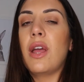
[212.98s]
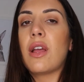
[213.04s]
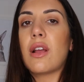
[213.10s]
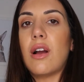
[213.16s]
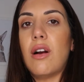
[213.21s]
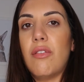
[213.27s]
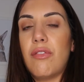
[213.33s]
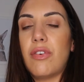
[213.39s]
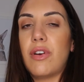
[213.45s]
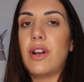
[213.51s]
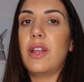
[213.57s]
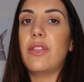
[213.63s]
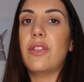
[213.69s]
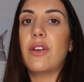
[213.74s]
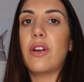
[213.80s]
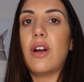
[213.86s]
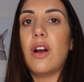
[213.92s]
comfort in
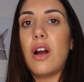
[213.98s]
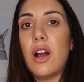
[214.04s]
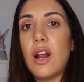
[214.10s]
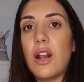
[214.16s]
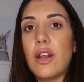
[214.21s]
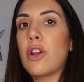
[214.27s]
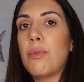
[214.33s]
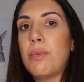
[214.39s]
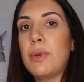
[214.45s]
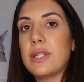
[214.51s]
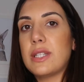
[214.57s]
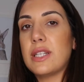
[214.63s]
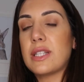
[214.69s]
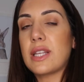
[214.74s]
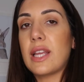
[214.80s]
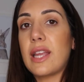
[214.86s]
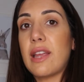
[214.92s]
their heart. Your
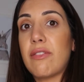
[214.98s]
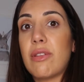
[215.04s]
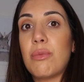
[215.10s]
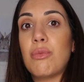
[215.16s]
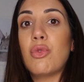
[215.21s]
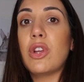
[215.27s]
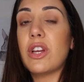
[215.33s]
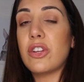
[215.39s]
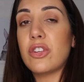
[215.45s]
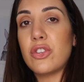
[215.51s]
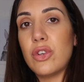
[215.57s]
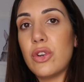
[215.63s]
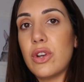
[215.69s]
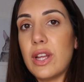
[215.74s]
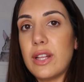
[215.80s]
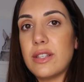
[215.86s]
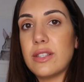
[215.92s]
business can give them
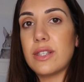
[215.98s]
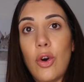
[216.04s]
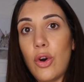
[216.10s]
reassurance.